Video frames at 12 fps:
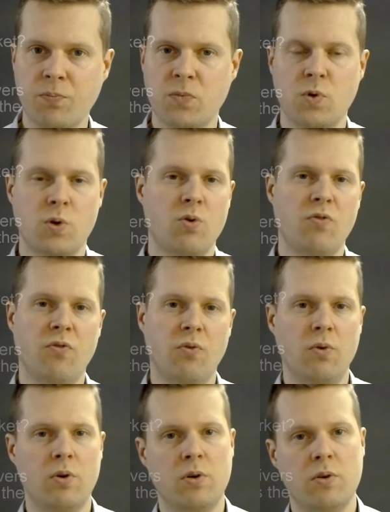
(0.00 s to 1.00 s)
So you
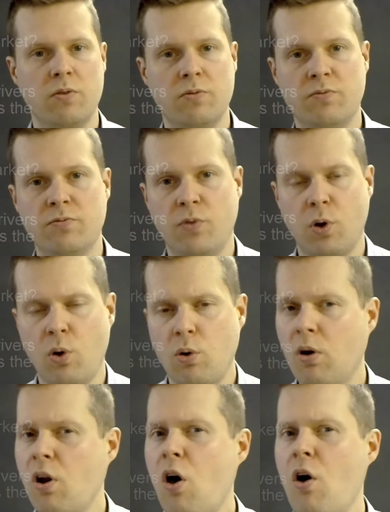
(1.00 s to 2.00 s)

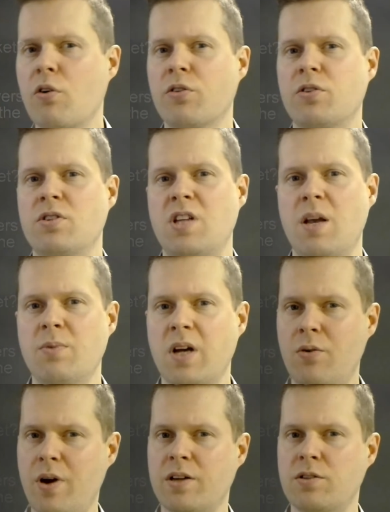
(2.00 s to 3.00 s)
follow along the same
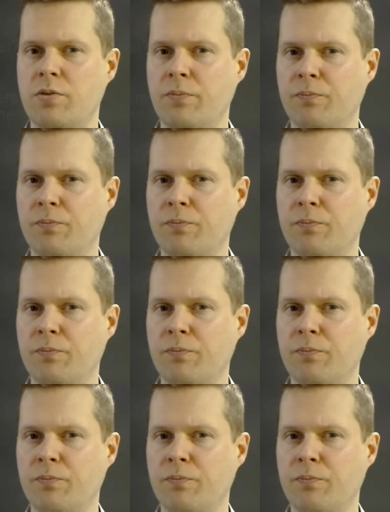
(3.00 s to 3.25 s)
direction.